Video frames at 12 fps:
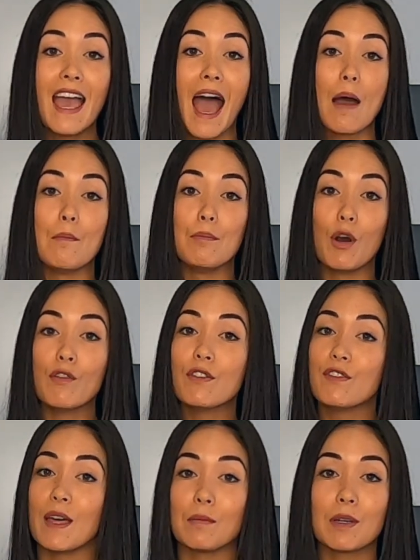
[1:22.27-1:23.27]
and both of
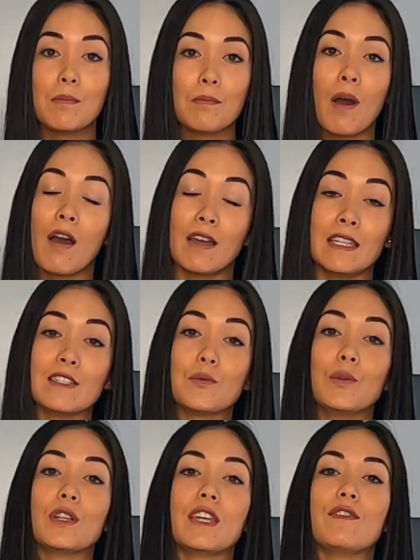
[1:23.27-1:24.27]
them combined
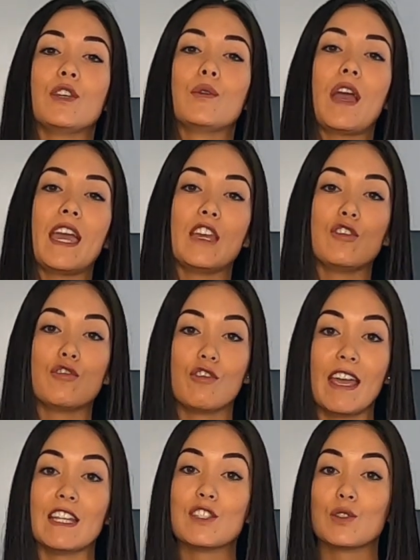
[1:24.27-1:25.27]
will give you a
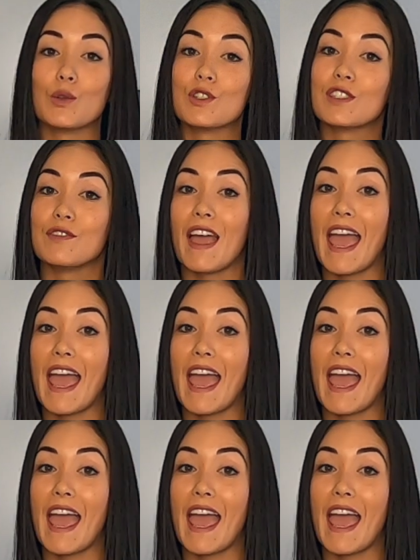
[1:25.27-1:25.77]
great source of